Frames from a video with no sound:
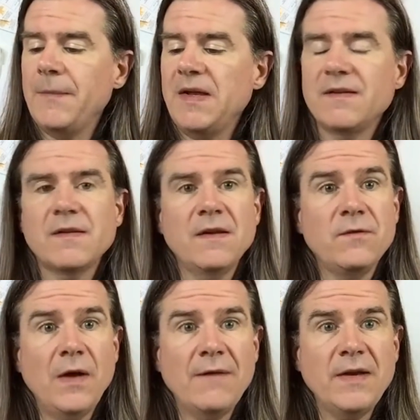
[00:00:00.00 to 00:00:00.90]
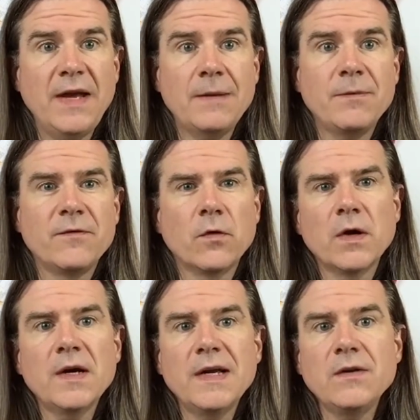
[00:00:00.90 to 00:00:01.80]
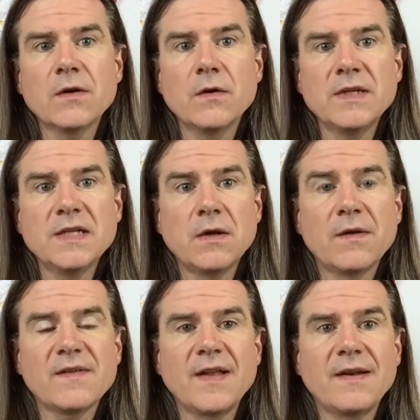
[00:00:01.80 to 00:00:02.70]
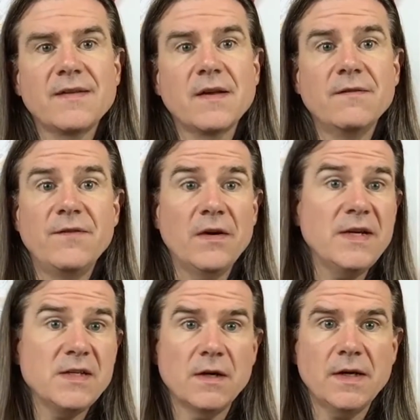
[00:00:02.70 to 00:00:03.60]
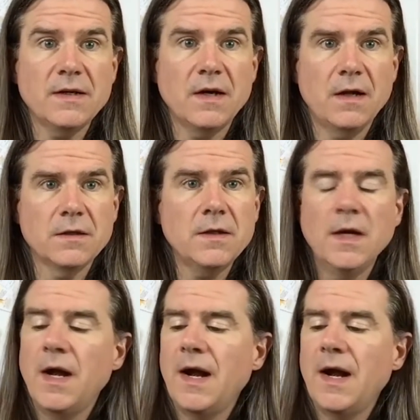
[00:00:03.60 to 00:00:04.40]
If you haven't had it before, you're going to notice that it's very dark in color,